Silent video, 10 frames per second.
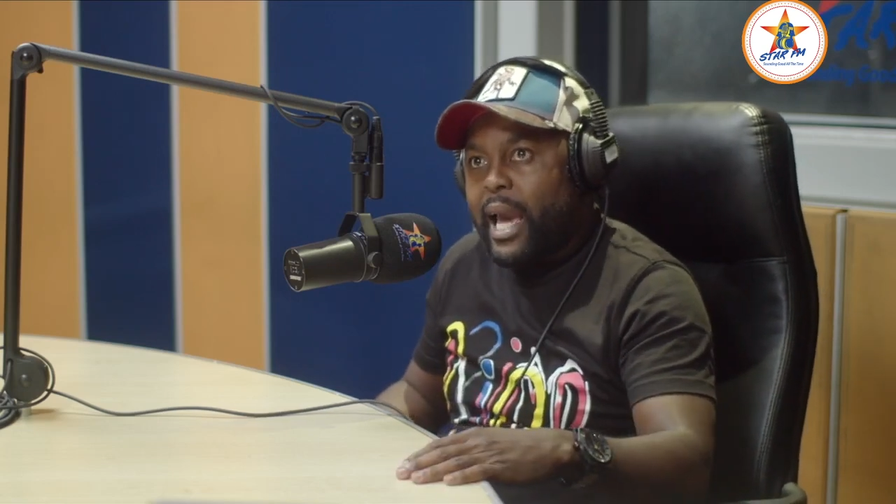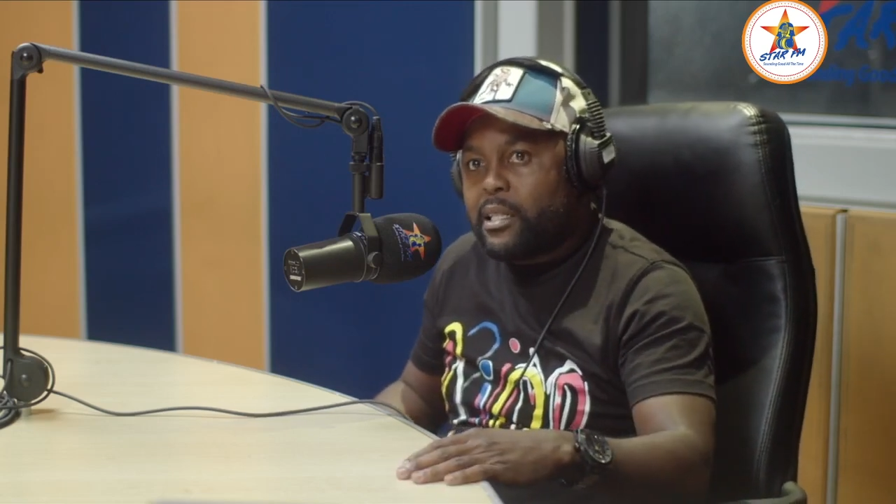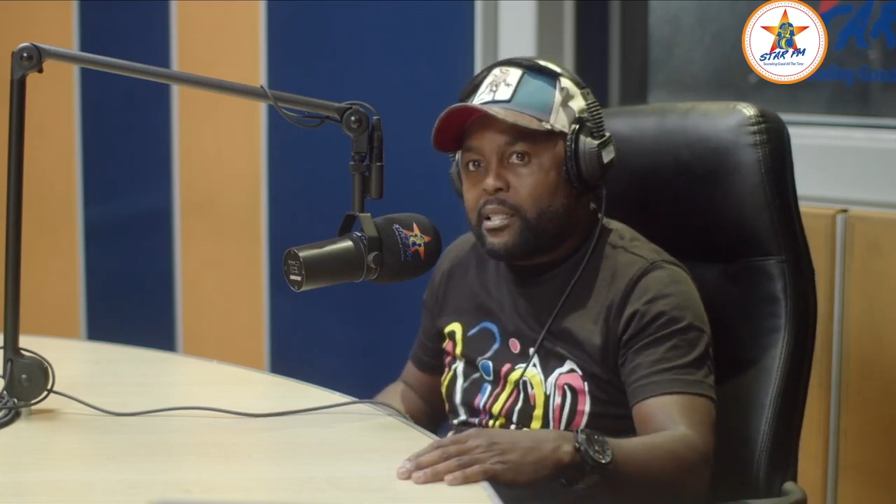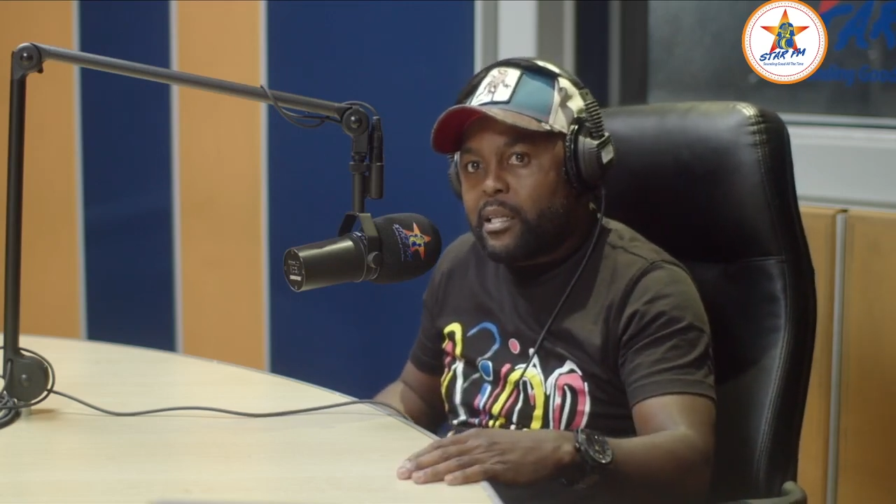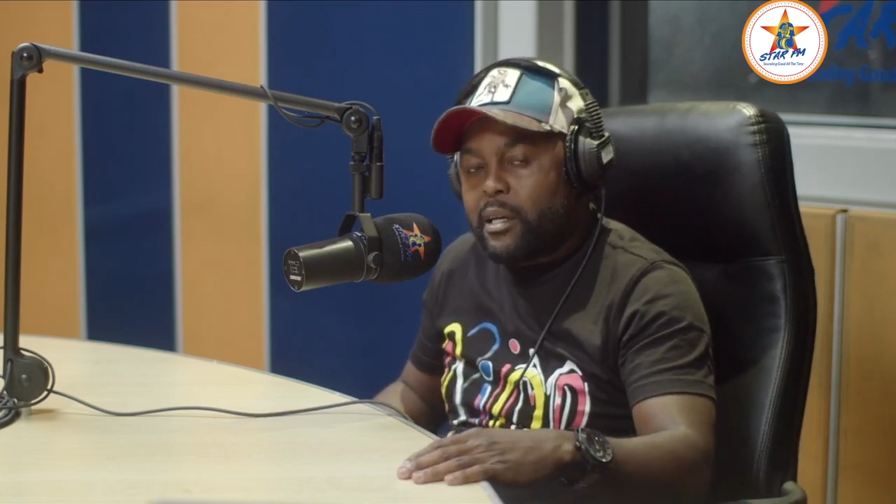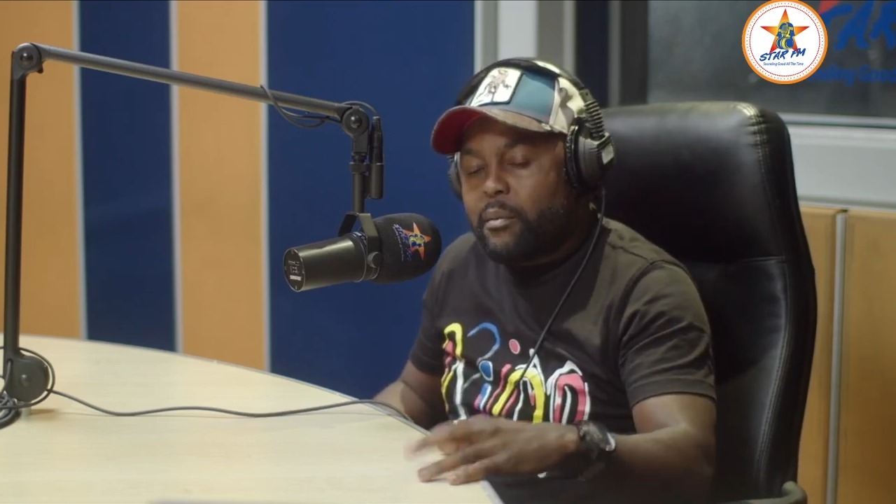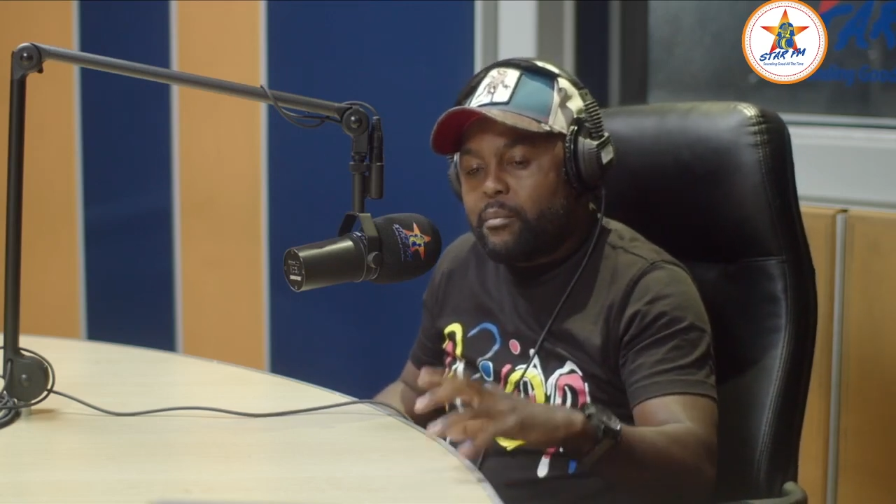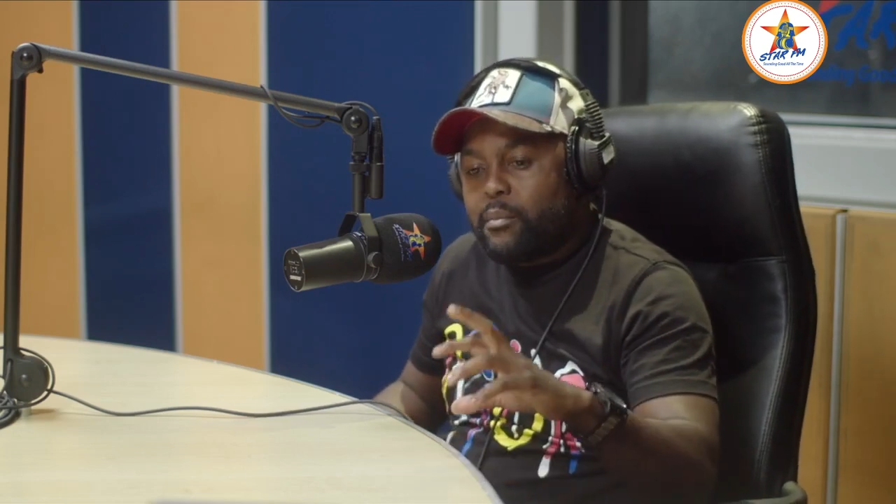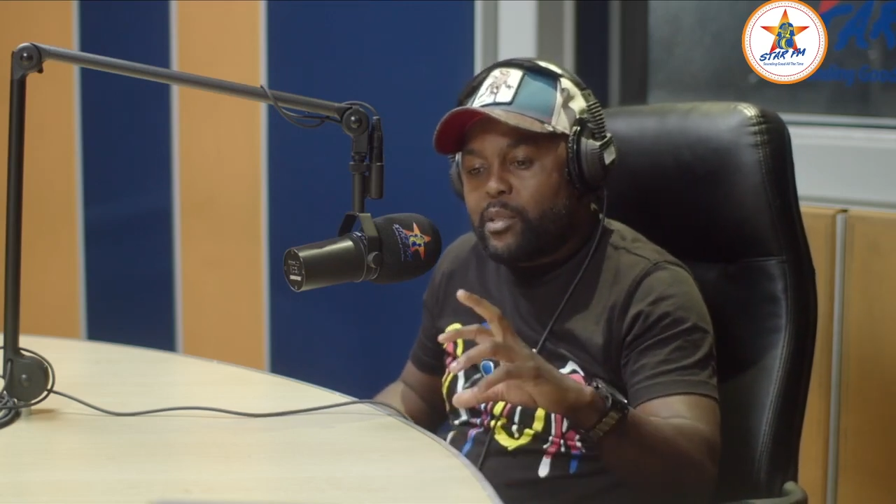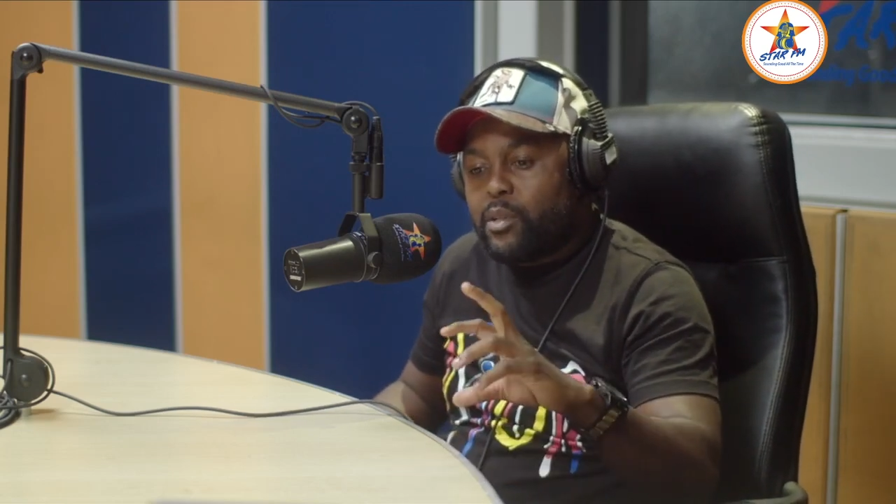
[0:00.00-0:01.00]
and
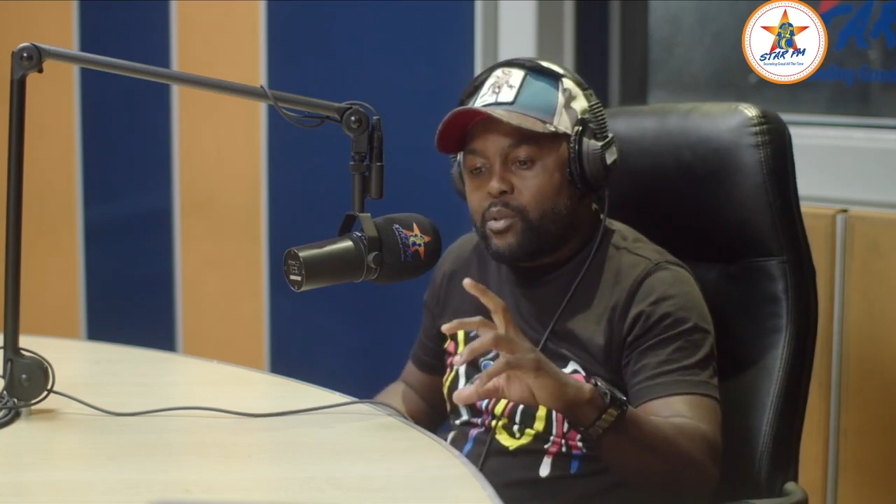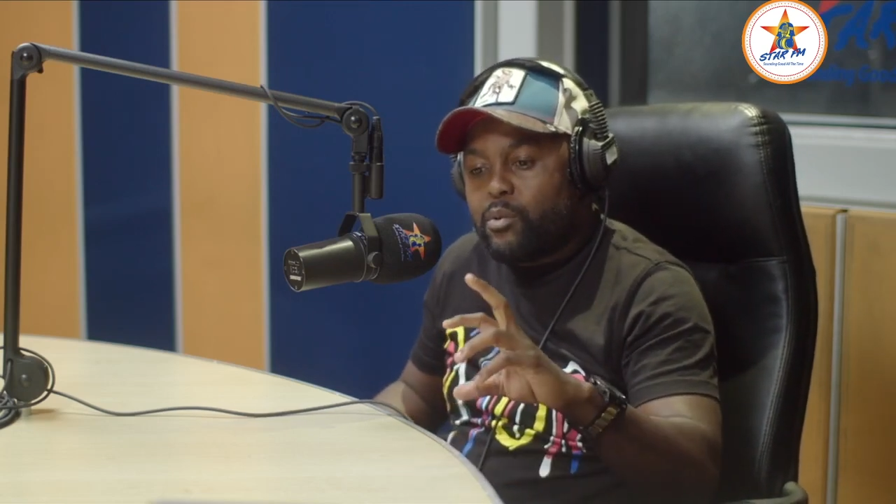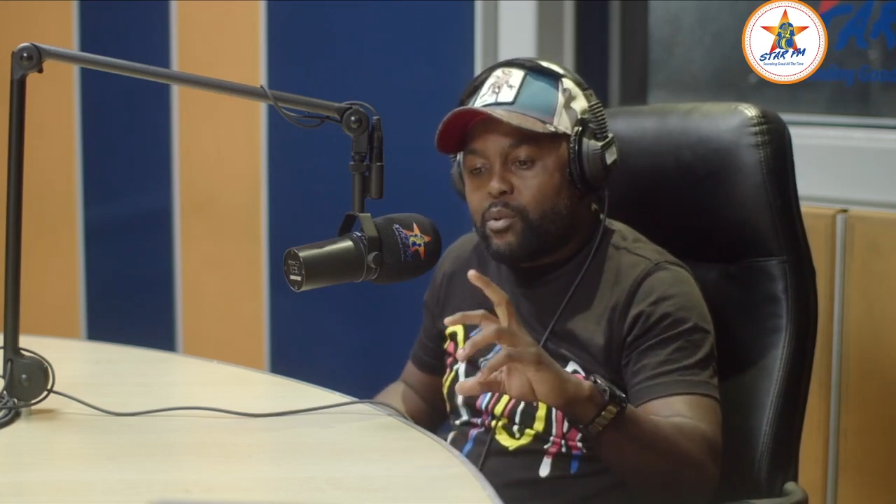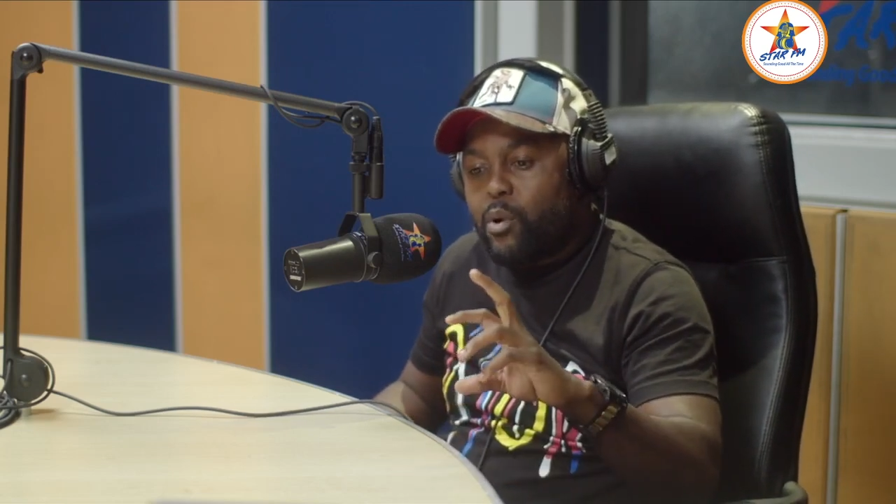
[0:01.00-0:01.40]
um, you know,